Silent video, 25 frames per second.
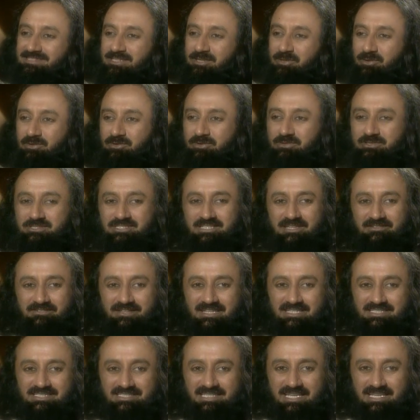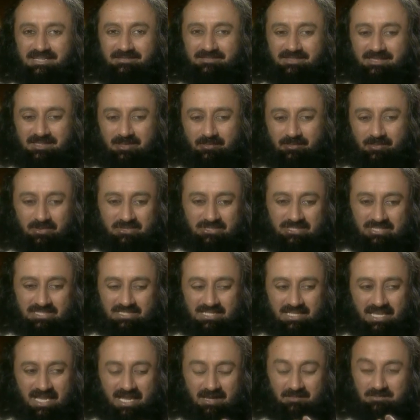You know, usually we are stuck with the
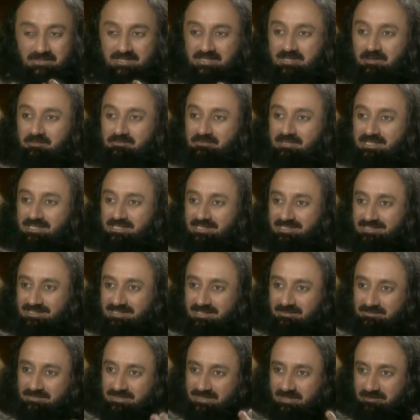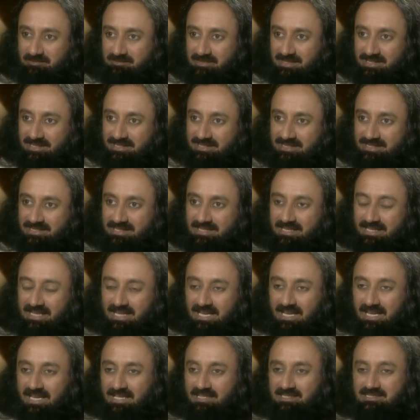position, I am somebody, I am somebody.
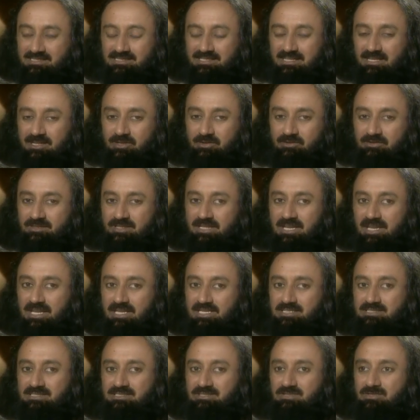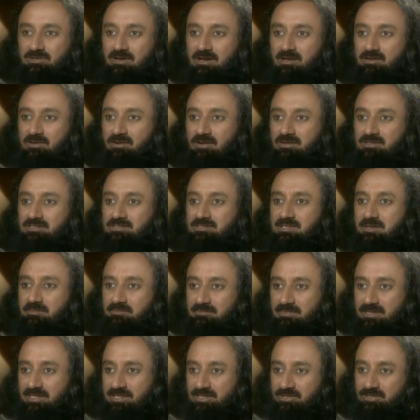Then suddenly you realize you are not
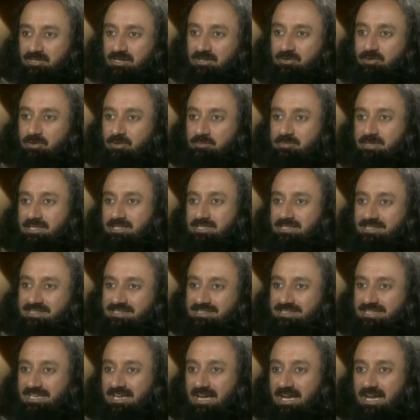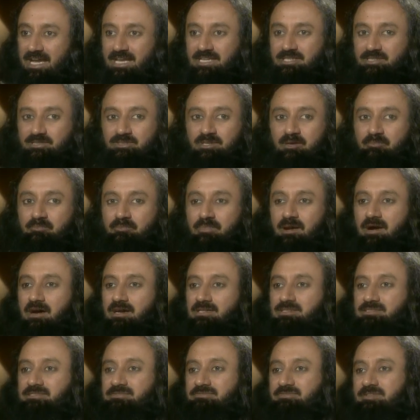somebody, you are nobody. And you are
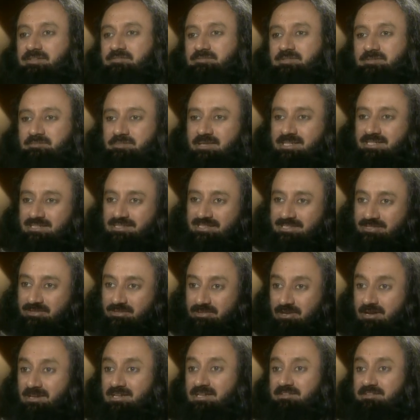part of everybody, and you are